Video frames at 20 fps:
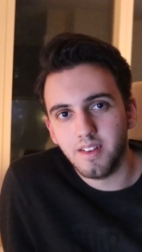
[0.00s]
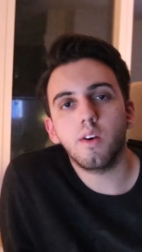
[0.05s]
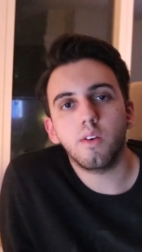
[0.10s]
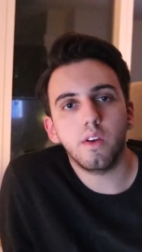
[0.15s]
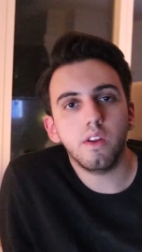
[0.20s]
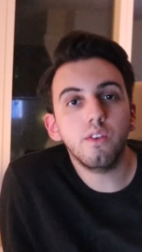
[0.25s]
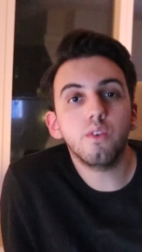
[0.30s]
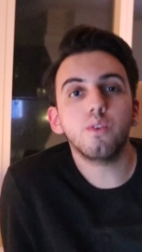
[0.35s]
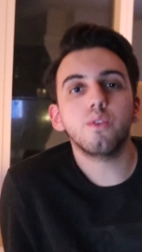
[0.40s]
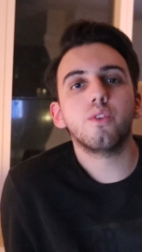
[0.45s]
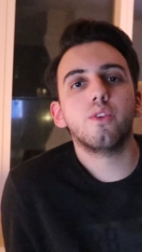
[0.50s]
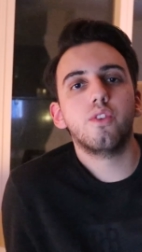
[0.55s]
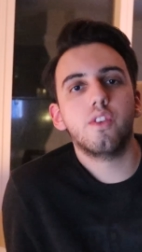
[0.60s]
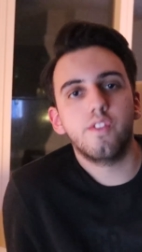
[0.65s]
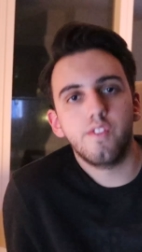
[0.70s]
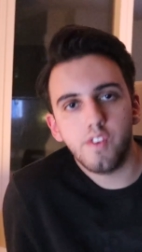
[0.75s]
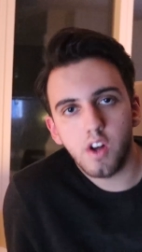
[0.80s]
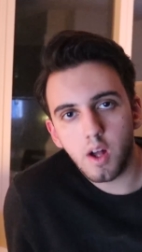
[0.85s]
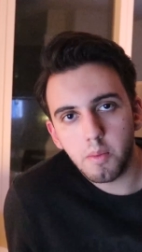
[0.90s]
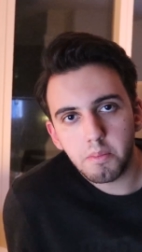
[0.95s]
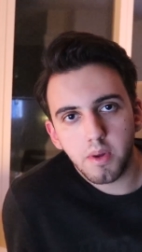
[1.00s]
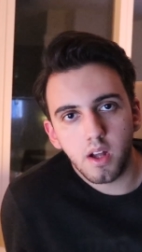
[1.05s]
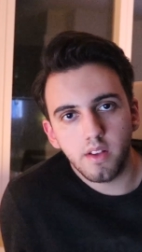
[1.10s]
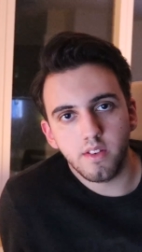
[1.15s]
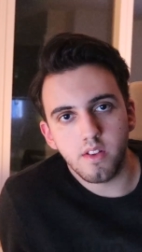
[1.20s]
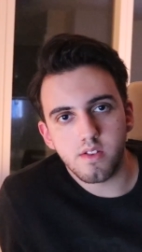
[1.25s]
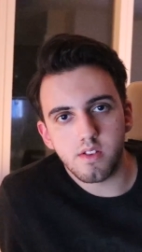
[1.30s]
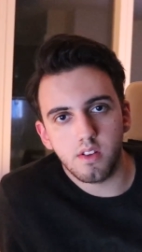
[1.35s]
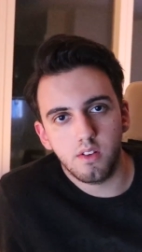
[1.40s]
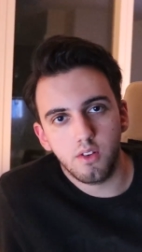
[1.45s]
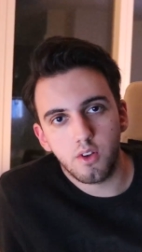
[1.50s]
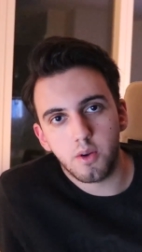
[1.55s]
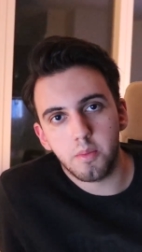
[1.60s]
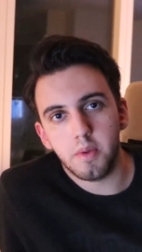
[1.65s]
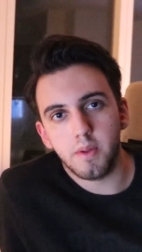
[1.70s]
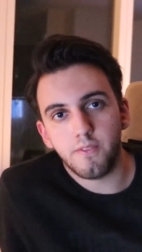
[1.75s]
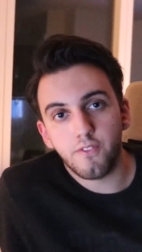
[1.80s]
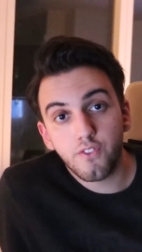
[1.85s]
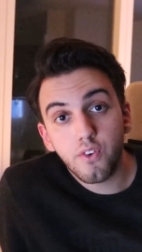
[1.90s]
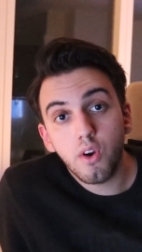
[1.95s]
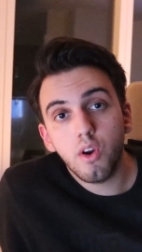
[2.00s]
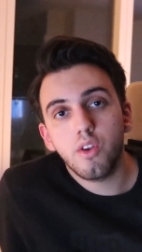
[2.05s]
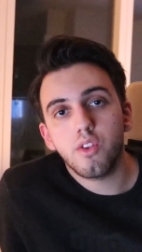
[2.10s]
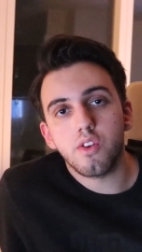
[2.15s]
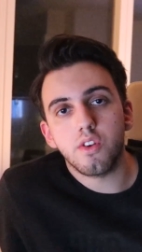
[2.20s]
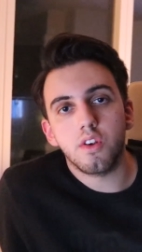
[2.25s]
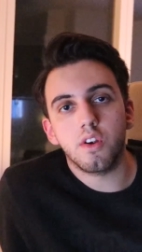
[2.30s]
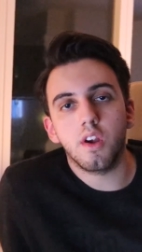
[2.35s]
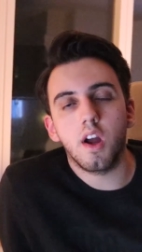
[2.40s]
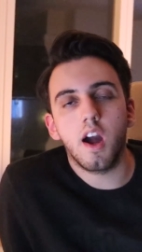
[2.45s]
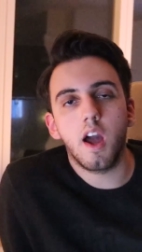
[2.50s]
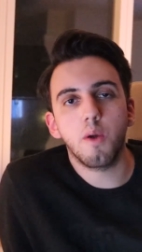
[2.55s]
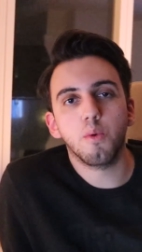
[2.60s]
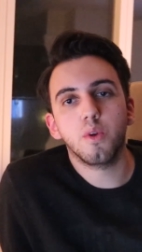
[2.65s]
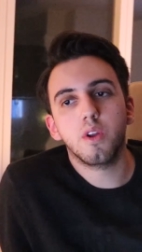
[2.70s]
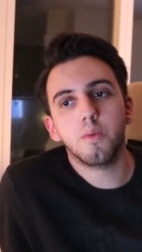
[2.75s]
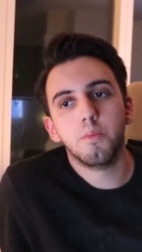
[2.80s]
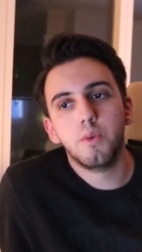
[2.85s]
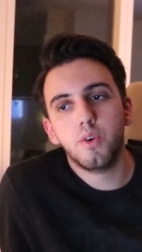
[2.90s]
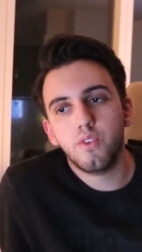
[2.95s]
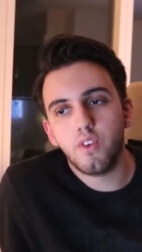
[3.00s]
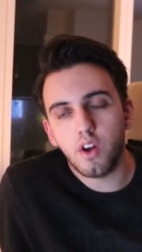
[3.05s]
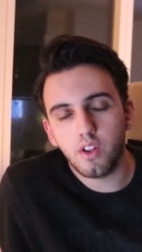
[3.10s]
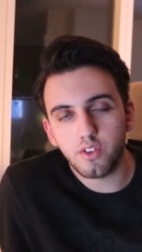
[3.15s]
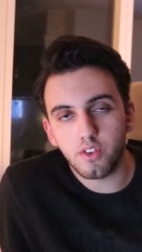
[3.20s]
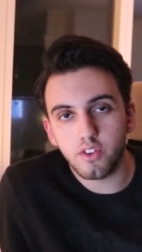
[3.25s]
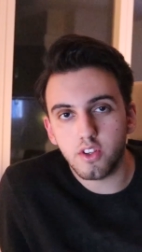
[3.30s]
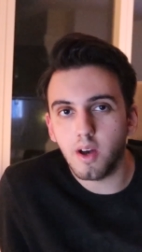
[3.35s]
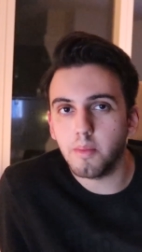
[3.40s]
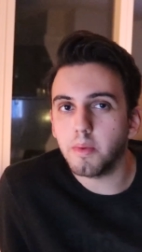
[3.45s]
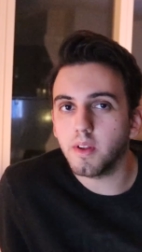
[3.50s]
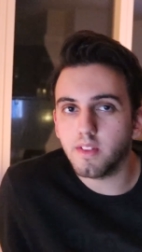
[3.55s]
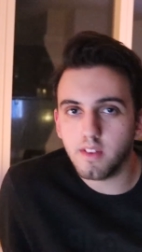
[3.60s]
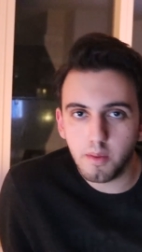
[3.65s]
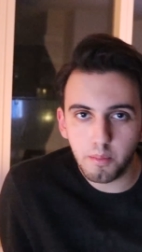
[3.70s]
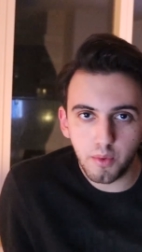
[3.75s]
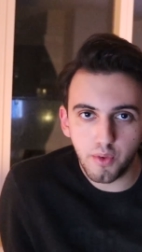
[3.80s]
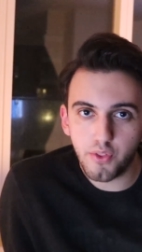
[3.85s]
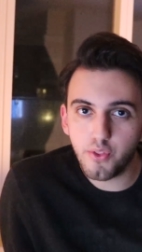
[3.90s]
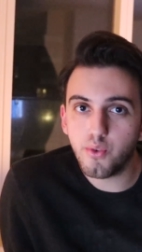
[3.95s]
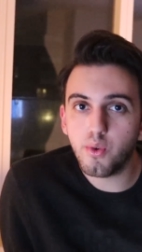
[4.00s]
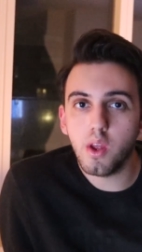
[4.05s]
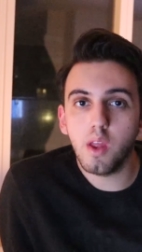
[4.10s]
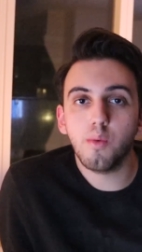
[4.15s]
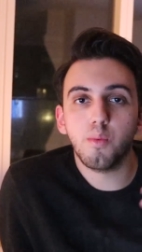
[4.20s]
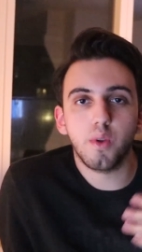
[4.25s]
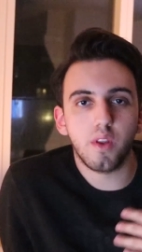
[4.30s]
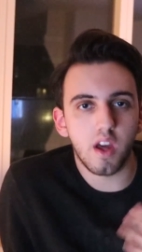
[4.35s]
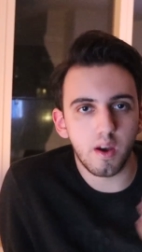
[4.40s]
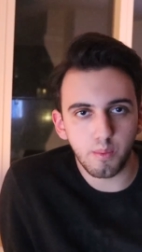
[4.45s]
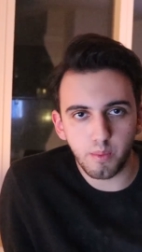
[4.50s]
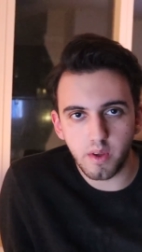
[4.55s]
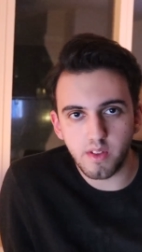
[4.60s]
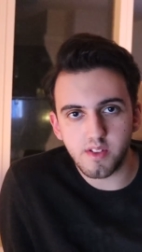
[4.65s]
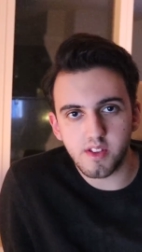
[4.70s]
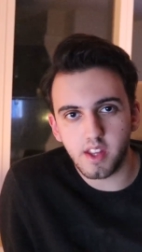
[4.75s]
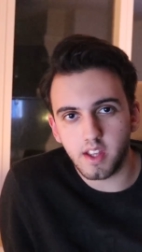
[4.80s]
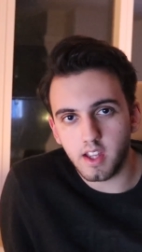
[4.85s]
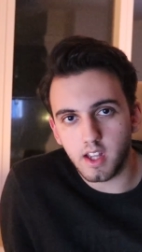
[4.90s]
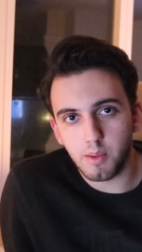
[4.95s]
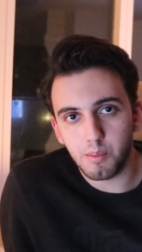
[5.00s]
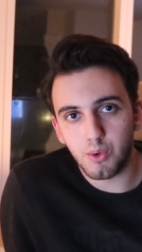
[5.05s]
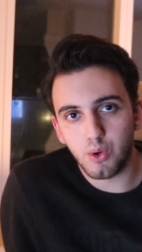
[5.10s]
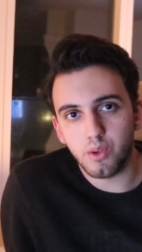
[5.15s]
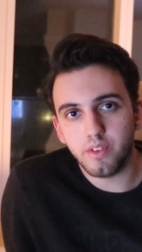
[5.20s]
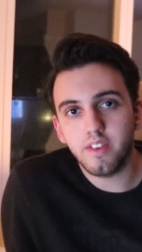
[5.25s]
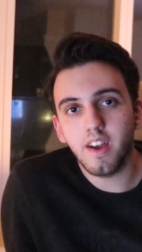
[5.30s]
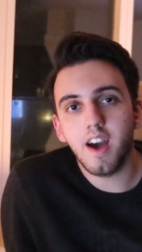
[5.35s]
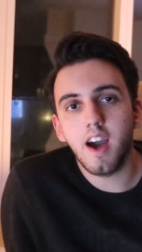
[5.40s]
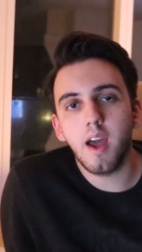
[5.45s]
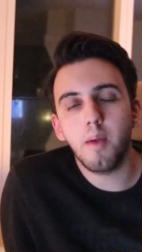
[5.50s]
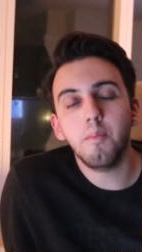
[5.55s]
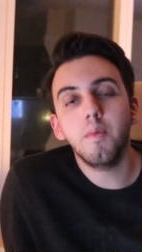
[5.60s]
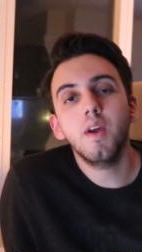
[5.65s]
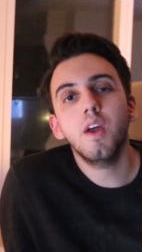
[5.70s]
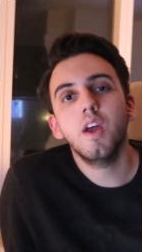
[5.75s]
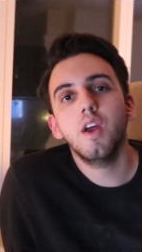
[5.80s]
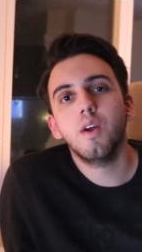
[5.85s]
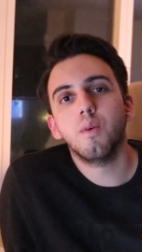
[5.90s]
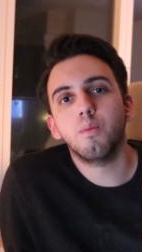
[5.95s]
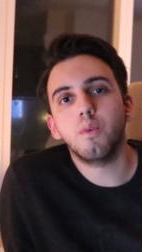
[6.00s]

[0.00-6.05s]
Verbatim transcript: Now, in order to develop on this a little bit further, I want to move on to topic number 3 without wasting any more time,